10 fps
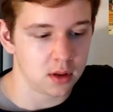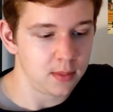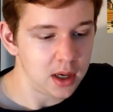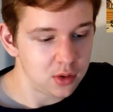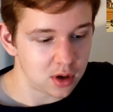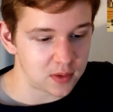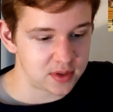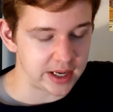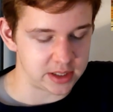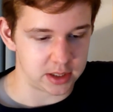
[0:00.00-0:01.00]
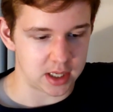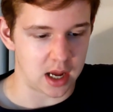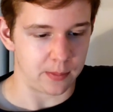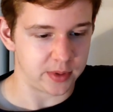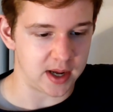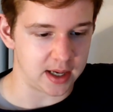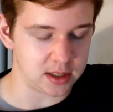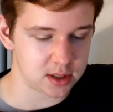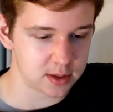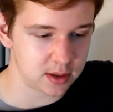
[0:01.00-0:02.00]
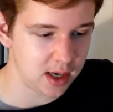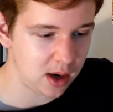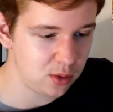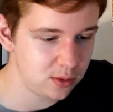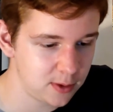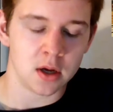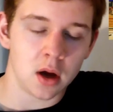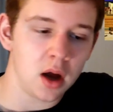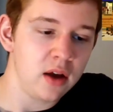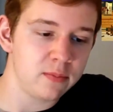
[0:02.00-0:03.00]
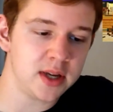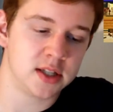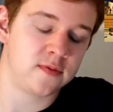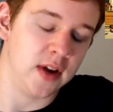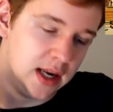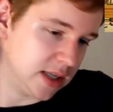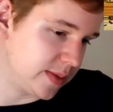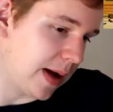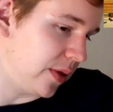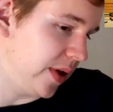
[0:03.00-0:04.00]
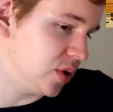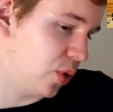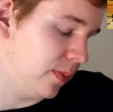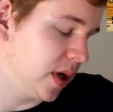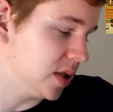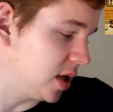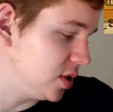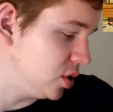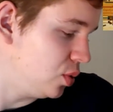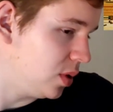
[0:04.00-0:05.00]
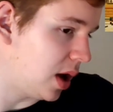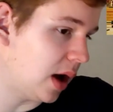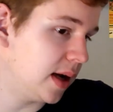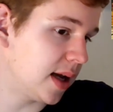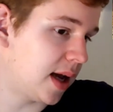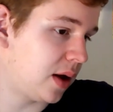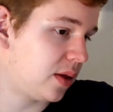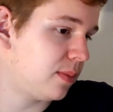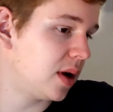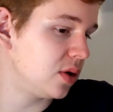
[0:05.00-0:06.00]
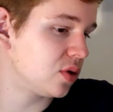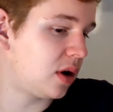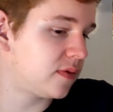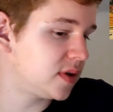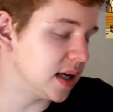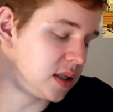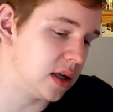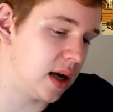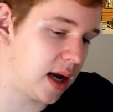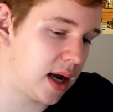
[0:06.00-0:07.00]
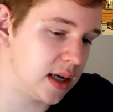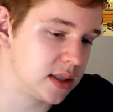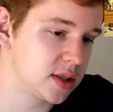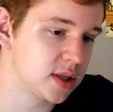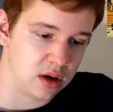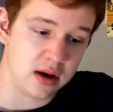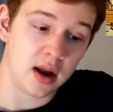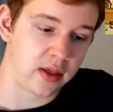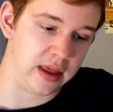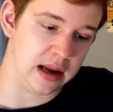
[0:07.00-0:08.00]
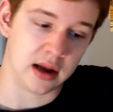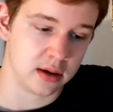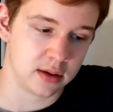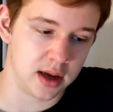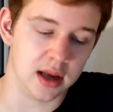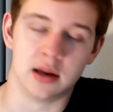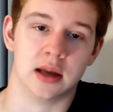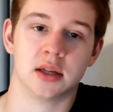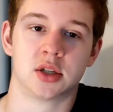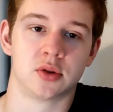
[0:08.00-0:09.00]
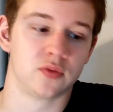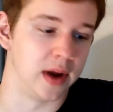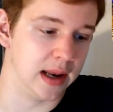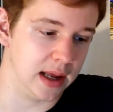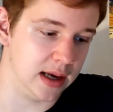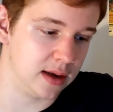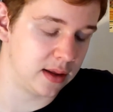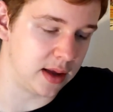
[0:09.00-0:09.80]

Minecraft Desert update. Now, I have mixed feelings about this one, because I do like how the Minecraft Desert has nothing in it, really.